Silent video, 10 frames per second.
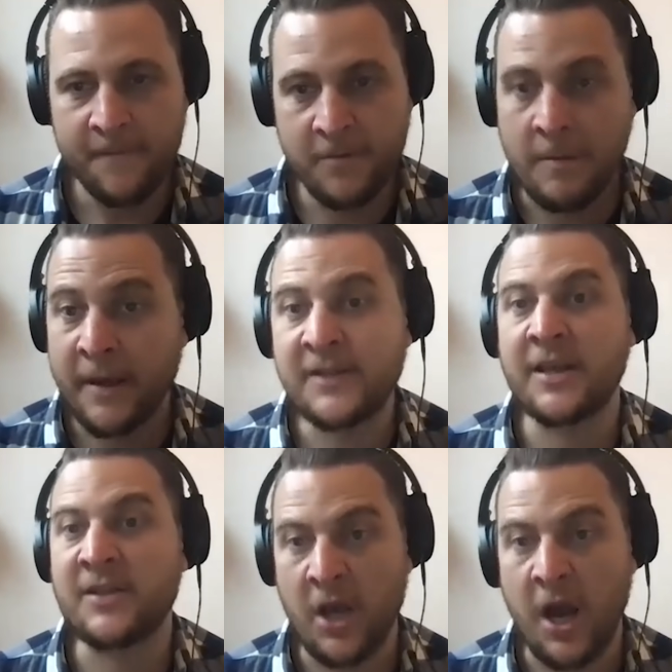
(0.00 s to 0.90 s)
from a
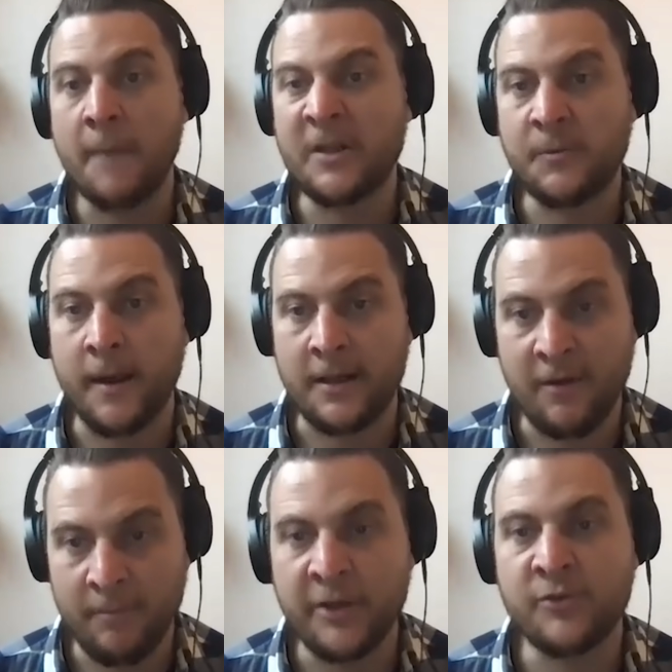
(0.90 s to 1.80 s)
BCCI perspective,
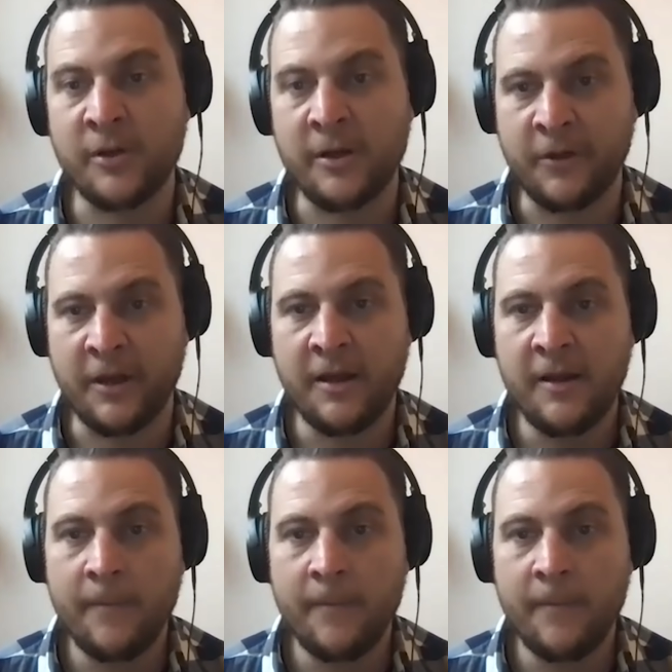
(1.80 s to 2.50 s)
administratively,